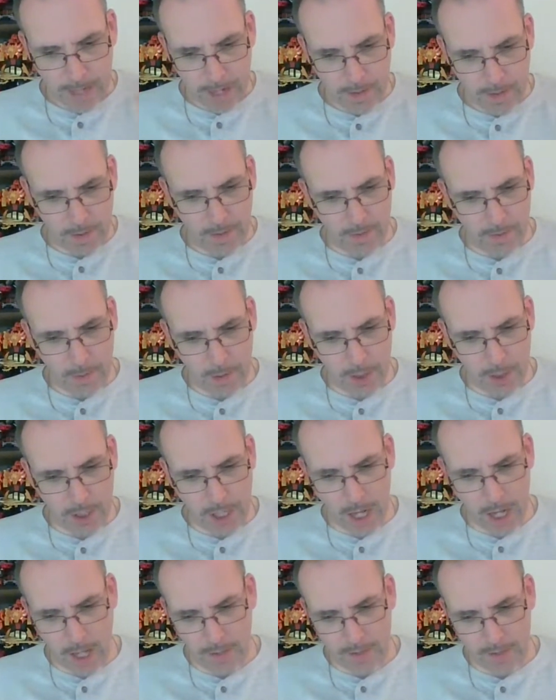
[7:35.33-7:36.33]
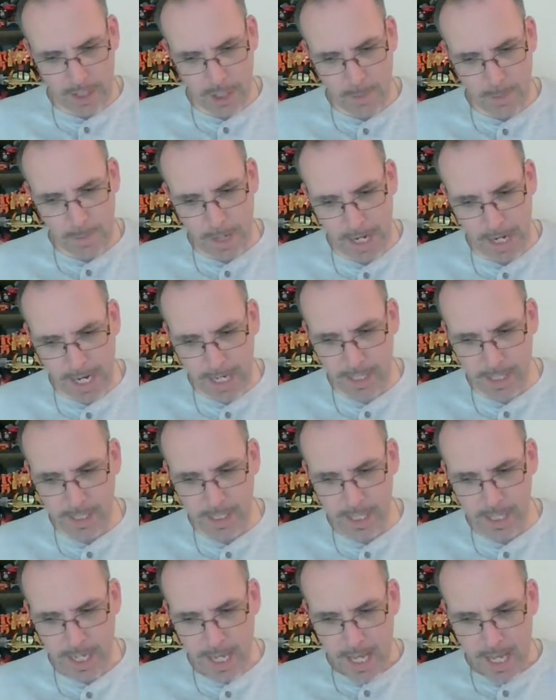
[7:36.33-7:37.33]
I don't even know what you call it. This
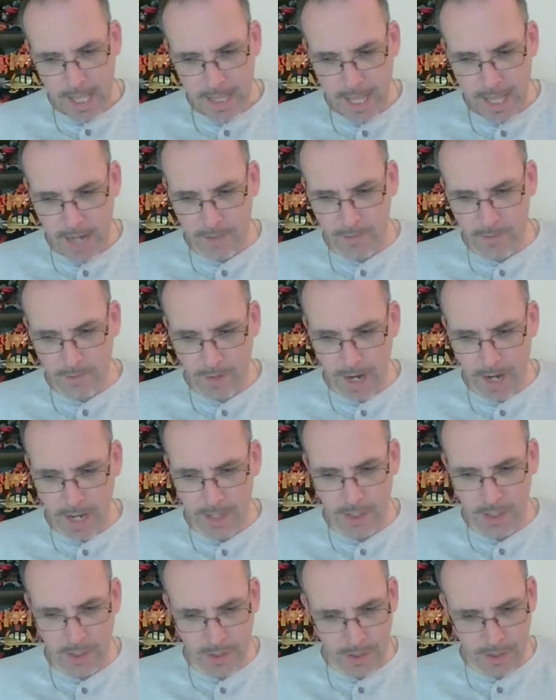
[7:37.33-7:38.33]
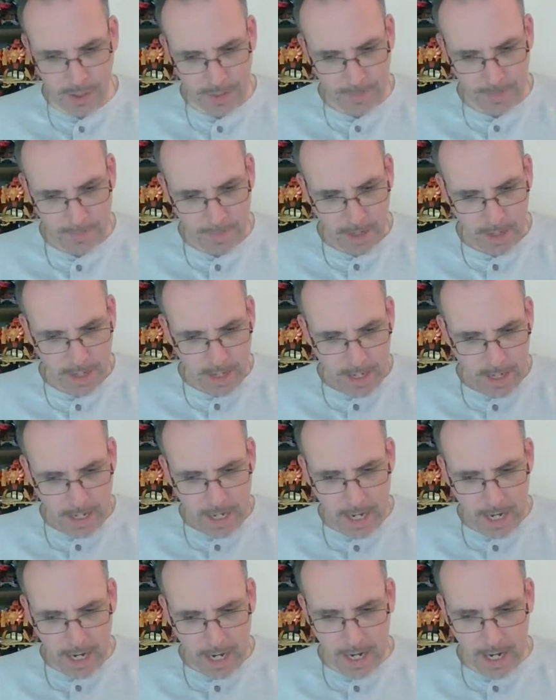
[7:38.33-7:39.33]
piece that rests
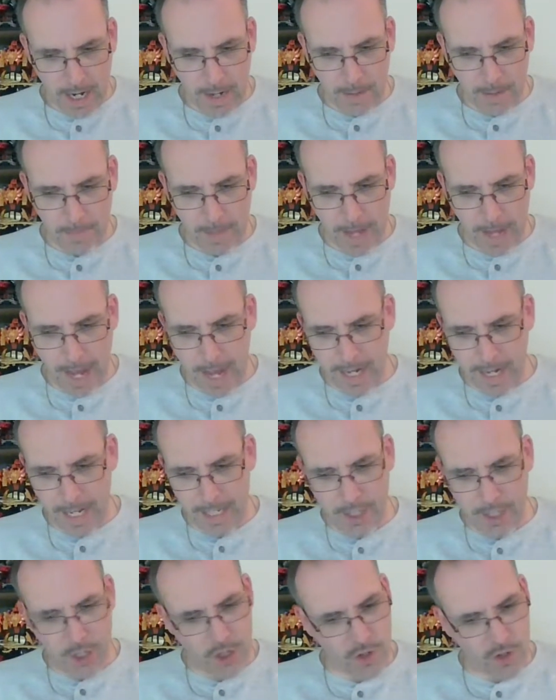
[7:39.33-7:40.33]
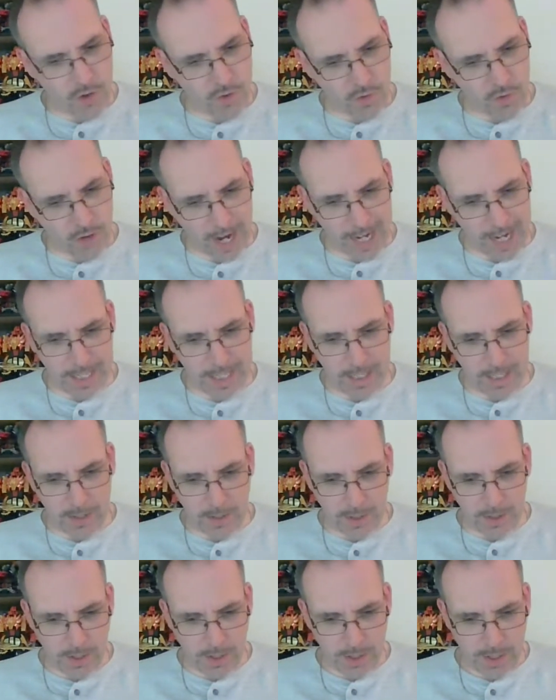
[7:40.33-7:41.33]
and it
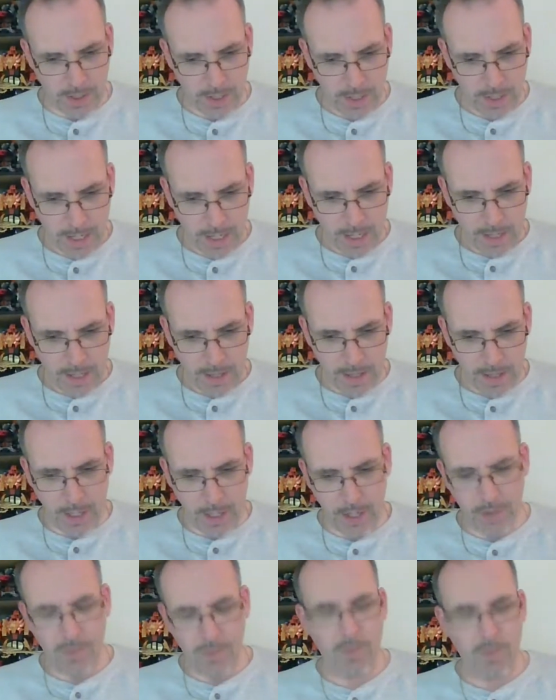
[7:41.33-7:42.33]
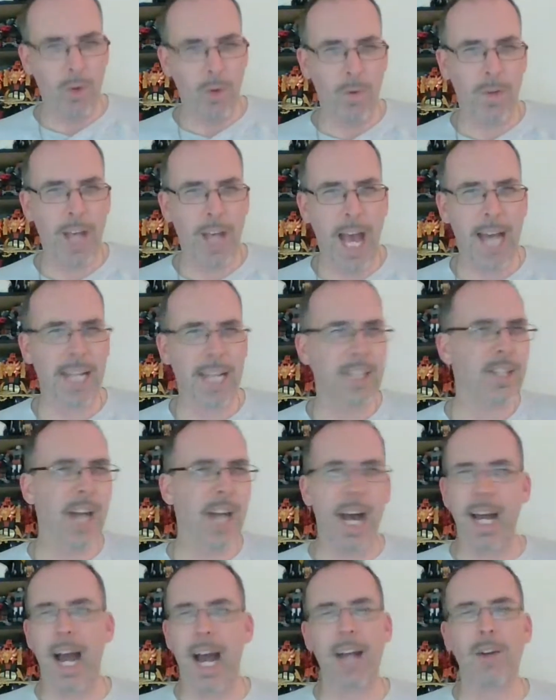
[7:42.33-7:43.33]
straightens the roof cannons.
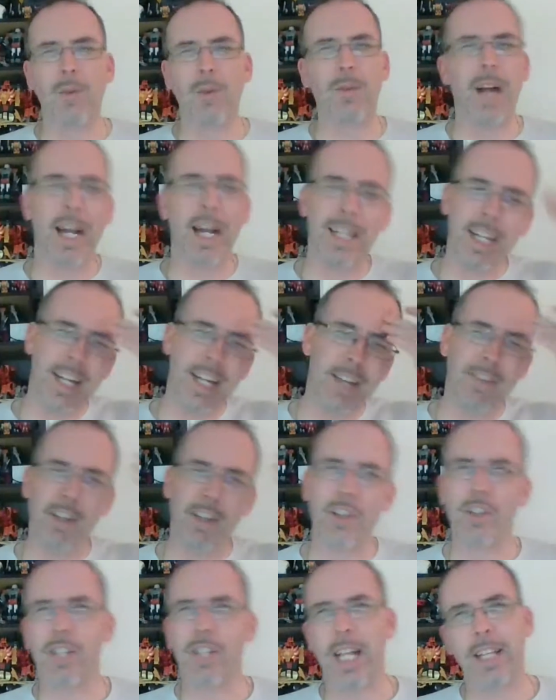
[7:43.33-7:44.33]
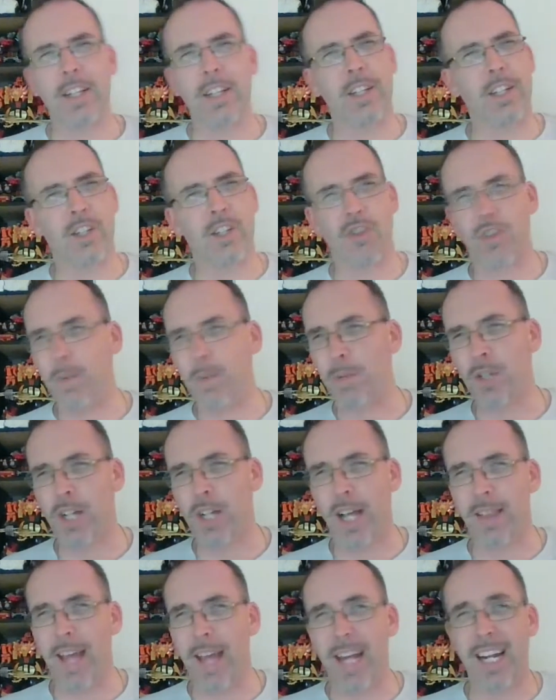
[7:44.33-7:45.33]
I didn't even understand the
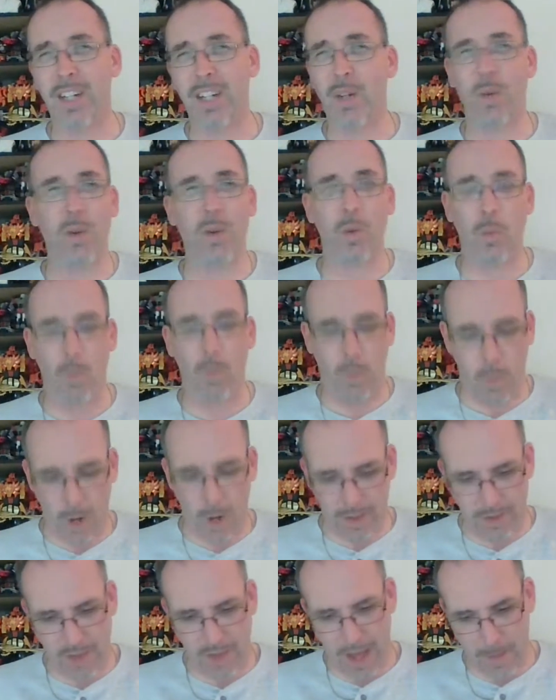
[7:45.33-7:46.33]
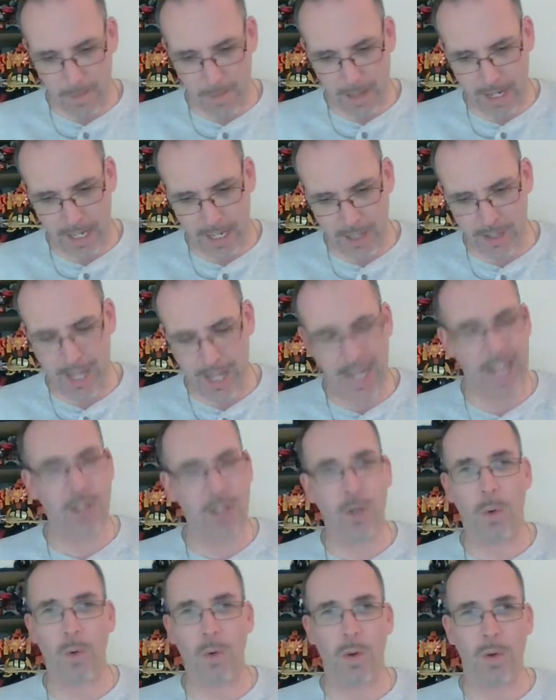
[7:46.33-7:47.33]
description on that. I don't know what that means, and I
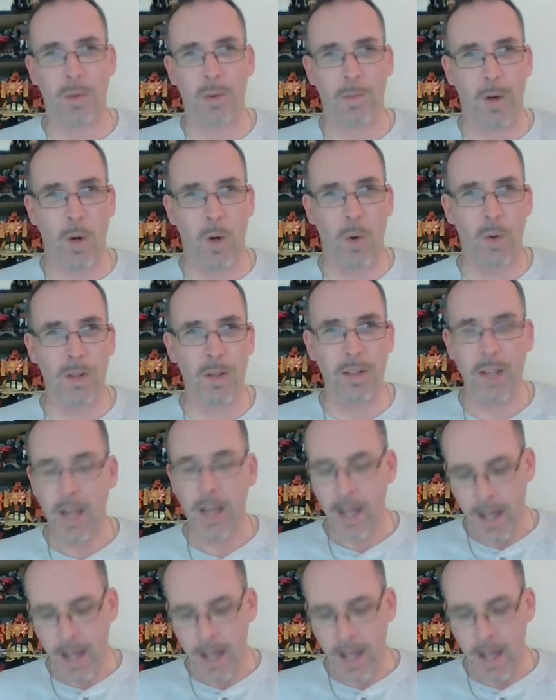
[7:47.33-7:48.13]
don't know the mold.